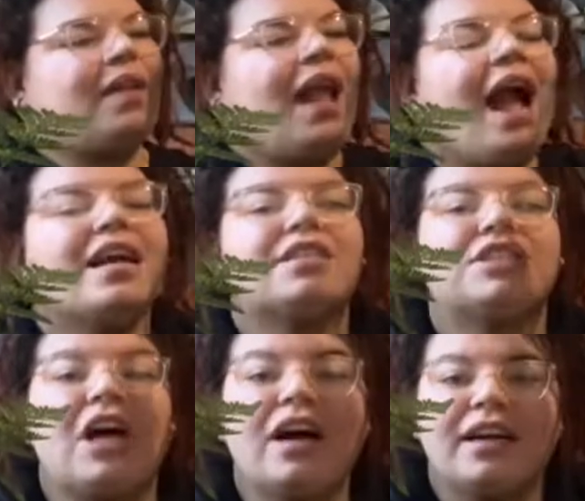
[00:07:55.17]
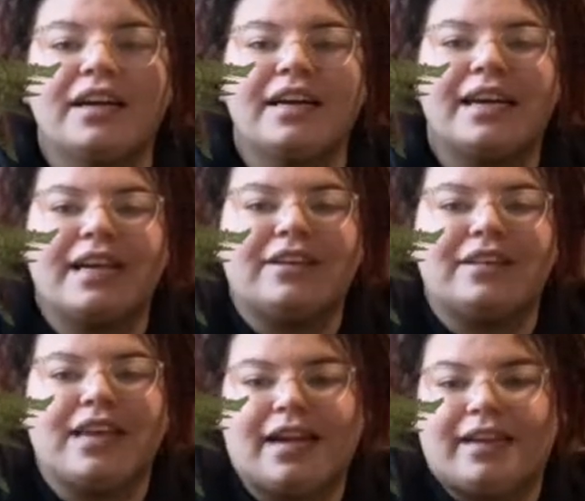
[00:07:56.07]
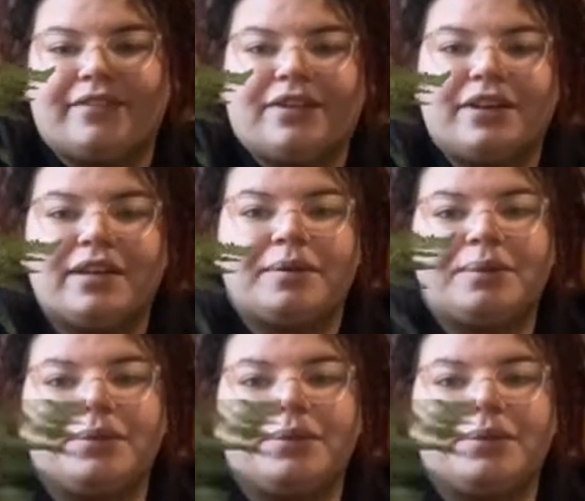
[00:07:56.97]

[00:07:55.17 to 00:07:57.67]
I saw her and I could not give her up.